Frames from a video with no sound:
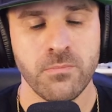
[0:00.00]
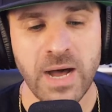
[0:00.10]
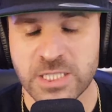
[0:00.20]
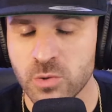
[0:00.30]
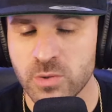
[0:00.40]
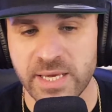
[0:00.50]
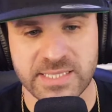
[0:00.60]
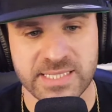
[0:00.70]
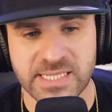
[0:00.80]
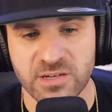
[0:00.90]
Macho
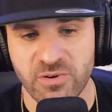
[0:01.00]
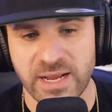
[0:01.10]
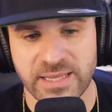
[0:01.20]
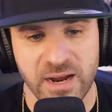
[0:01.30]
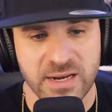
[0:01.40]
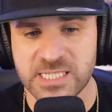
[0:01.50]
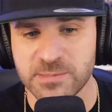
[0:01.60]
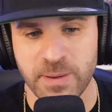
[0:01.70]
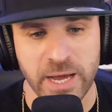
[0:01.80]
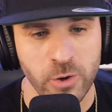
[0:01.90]
King says it right there, and he's
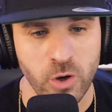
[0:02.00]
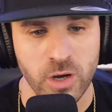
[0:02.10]
spot